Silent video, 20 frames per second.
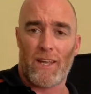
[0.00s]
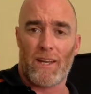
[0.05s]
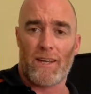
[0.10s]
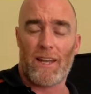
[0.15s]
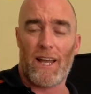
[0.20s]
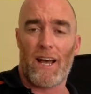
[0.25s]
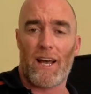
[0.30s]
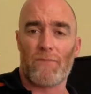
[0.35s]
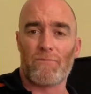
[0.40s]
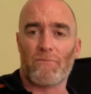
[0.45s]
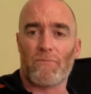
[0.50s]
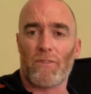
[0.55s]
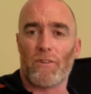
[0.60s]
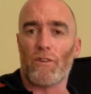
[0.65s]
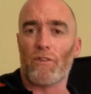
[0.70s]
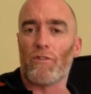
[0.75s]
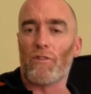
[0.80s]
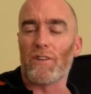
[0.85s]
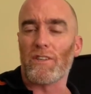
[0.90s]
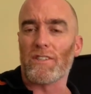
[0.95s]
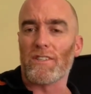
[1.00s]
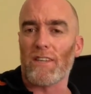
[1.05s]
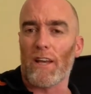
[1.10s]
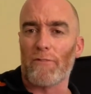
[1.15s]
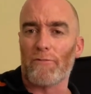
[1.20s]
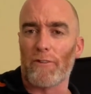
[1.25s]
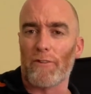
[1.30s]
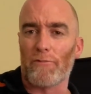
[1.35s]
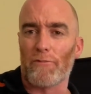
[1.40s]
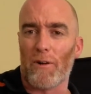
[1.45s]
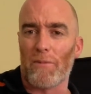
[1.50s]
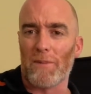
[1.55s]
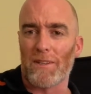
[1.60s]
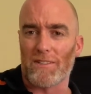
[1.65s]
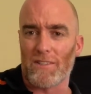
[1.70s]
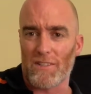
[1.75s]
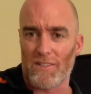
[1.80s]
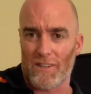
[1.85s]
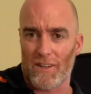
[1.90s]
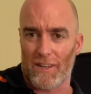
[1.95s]
Now, you could have suffered from a
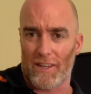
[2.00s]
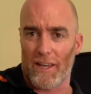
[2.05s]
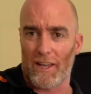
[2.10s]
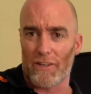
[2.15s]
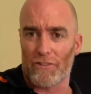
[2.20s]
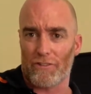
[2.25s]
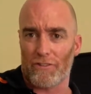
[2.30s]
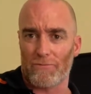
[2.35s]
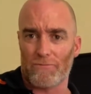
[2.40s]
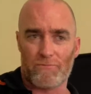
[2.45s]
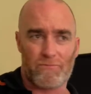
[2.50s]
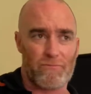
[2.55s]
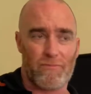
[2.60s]
dislocation.